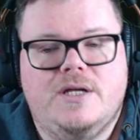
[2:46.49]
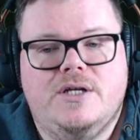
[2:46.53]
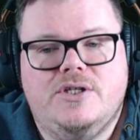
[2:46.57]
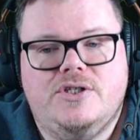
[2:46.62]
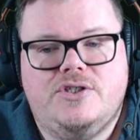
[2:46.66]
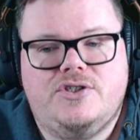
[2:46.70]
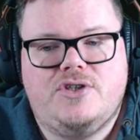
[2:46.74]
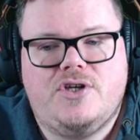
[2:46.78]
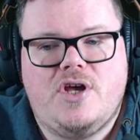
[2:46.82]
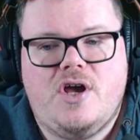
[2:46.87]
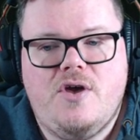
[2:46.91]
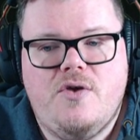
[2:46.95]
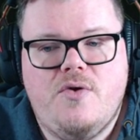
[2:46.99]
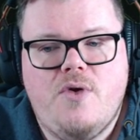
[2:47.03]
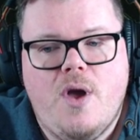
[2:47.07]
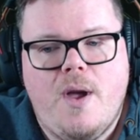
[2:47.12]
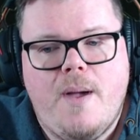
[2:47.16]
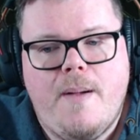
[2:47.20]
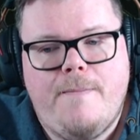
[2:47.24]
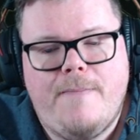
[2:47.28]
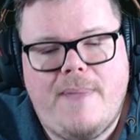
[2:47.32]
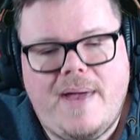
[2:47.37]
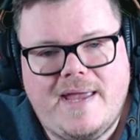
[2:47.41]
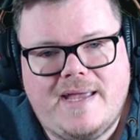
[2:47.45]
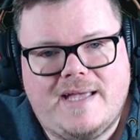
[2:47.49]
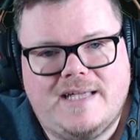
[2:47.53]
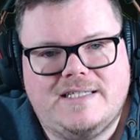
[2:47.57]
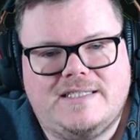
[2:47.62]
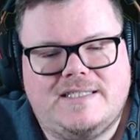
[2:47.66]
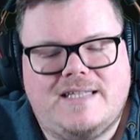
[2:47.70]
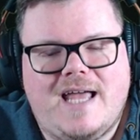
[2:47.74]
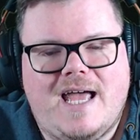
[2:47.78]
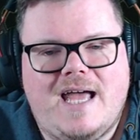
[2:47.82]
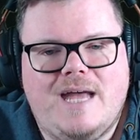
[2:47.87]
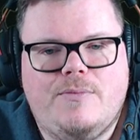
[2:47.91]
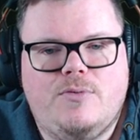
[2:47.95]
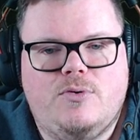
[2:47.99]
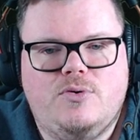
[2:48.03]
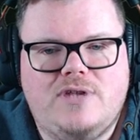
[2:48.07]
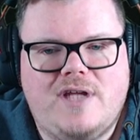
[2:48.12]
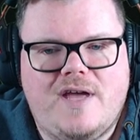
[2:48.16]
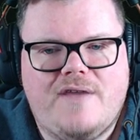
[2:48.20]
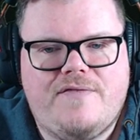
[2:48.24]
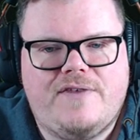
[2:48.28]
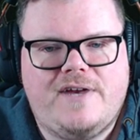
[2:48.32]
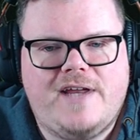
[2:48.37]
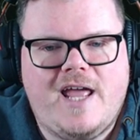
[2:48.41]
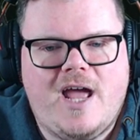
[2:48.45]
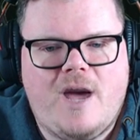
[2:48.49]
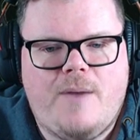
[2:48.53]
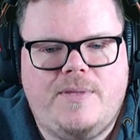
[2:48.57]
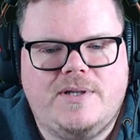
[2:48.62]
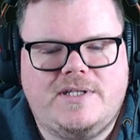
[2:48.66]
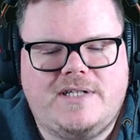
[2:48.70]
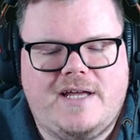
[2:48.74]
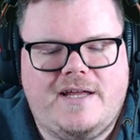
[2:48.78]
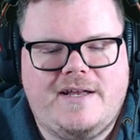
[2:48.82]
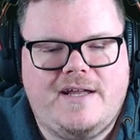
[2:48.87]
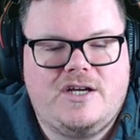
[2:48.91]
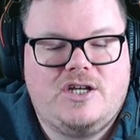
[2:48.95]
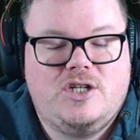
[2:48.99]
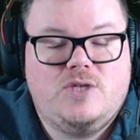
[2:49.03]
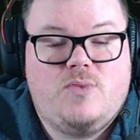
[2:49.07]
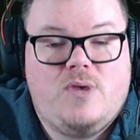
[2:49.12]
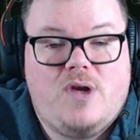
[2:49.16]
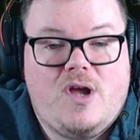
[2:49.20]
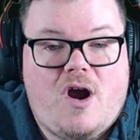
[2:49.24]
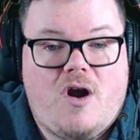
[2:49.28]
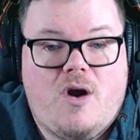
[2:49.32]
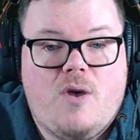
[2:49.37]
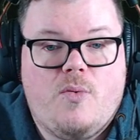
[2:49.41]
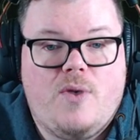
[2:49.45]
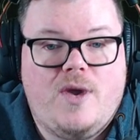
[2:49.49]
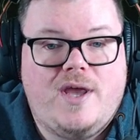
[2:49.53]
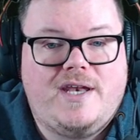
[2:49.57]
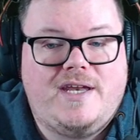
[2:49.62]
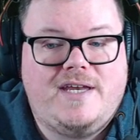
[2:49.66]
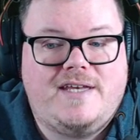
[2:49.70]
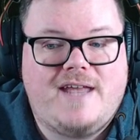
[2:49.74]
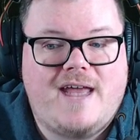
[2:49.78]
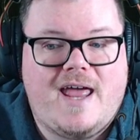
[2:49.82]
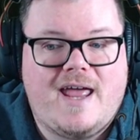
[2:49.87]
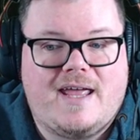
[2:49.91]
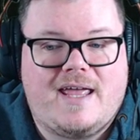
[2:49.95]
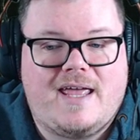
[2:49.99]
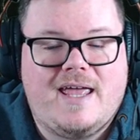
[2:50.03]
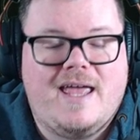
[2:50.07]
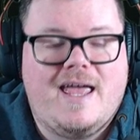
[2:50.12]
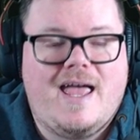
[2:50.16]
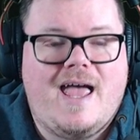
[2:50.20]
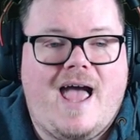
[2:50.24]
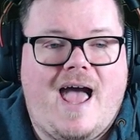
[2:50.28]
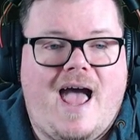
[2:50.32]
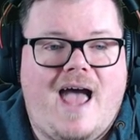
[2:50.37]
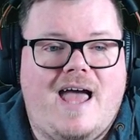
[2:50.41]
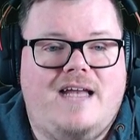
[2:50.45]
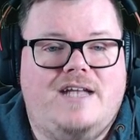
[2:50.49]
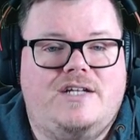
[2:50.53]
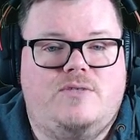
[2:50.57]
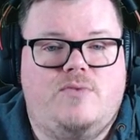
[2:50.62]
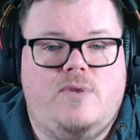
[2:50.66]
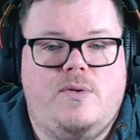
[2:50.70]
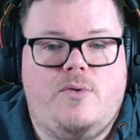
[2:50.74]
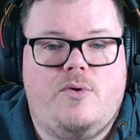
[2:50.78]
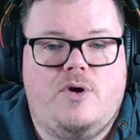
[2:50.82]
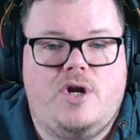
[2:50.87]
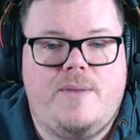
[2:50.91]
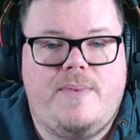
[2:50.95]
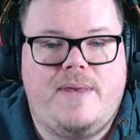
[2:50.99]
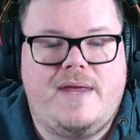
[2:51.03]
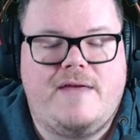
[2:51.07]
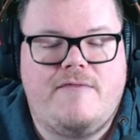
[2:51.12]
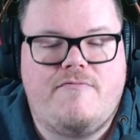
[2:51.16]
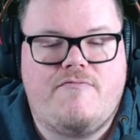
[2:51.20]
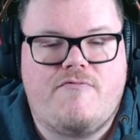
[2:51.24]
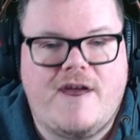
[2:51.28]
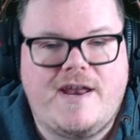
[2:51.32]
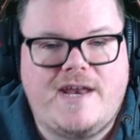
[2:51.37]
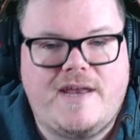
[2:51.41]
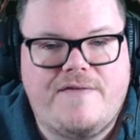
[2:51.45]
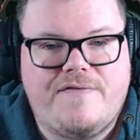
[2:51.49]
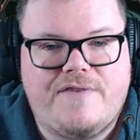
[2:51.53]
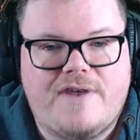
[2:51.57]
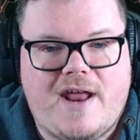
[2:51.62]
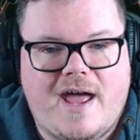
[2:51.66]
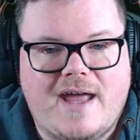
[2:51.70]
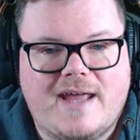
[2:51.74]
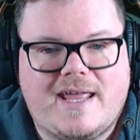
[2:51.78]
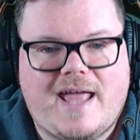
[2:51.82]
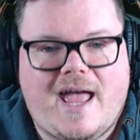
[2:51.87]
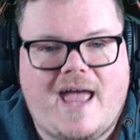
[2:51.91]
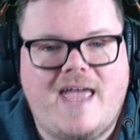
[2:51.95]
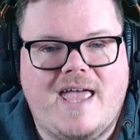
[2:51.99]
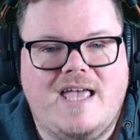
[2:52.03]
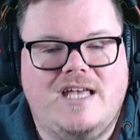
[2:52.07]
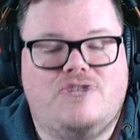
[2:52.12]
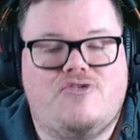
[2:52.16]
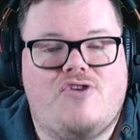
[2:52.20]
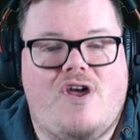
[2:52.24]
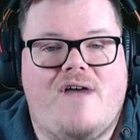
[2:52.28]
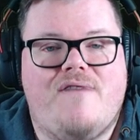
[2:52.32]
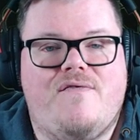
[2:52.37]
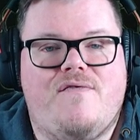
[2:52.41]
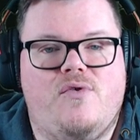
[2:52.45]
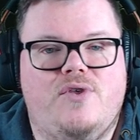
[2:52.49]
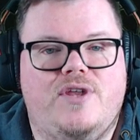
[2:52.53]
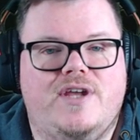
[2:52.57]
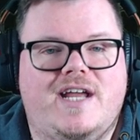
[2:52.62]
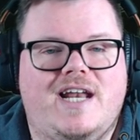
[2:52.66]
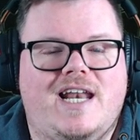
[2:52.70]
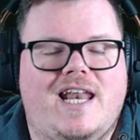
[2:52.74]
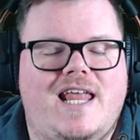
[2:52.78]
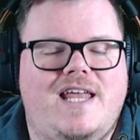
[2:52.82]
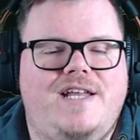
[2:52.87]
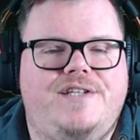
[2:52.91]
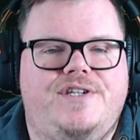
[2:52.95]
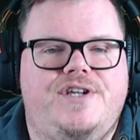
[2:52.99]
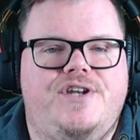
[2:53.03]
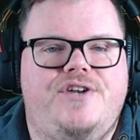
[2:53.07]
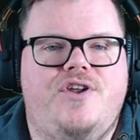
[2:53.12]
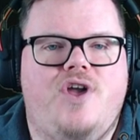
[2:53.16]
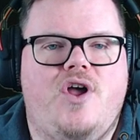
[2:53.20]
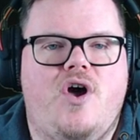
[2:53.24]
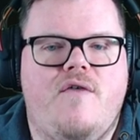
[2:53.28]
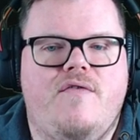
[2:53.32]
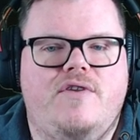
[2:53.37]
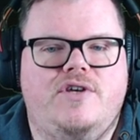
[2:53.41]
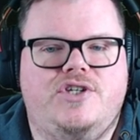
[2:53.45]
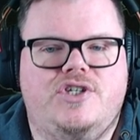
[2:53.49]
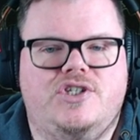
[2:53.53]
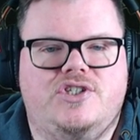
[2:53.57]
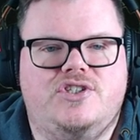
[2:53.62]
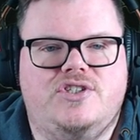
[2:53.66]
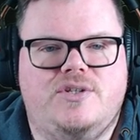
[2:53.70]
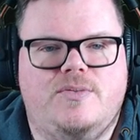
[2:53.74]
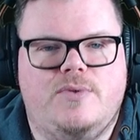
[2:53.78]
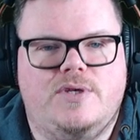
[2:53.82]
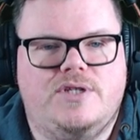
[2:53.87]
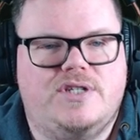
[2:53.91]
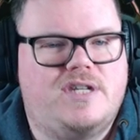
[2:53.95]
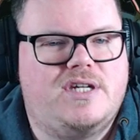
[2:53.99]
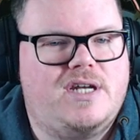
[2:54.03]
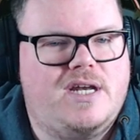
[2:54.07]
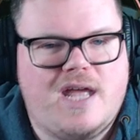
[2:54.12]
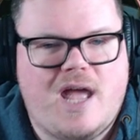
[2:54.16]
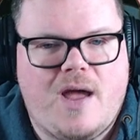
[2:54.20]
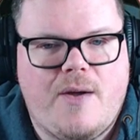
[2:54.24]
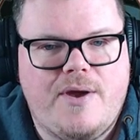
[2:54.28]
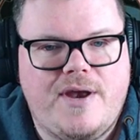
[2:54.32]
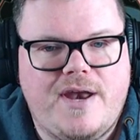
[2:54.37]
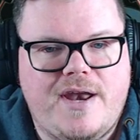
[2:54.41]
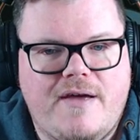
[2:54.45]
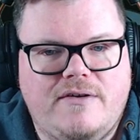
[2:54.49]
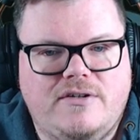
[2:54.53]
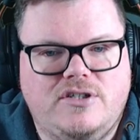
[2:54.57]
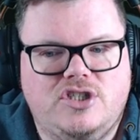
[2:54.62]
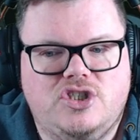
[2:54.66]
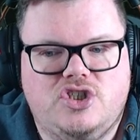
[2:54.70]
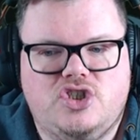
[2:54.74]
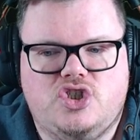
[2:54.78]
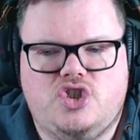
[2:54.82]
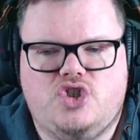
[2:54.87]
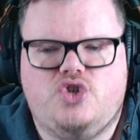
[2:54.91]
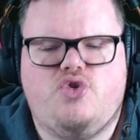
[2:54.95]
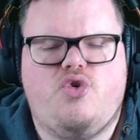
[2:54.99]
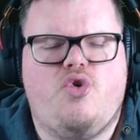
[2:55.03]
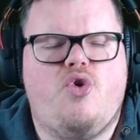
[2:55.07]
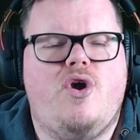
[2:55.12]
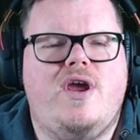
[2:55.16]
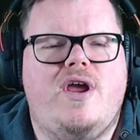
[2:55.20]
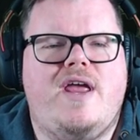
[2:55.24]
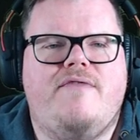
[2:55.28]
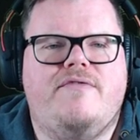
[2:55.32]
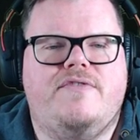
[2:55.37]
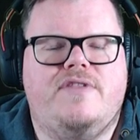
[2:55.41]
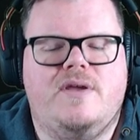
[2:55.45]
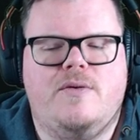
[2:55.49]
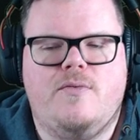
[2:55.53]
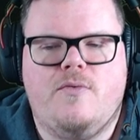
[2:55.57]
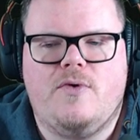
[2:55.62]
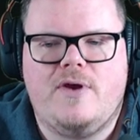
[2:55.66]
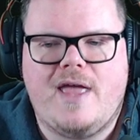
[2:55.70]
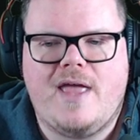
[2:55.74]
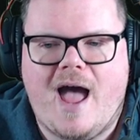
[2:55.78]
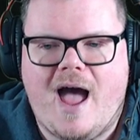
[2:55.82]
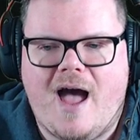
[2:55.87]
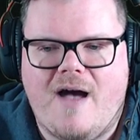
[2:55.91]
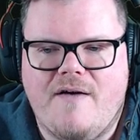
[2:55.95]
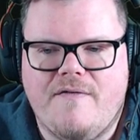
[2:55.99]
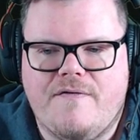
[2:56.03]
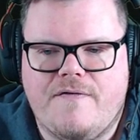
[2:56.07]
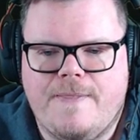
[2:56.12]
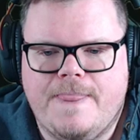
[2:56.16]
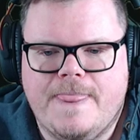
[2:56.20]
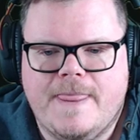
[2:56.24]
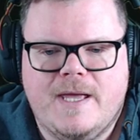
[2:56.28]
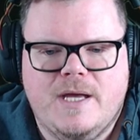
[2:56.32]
So make a stand will definitely help us out there because we are a Weenie deck and we want to be ready for that Chaos Wrath or the Cleansing Nova just going to go in there and destroy everything we have.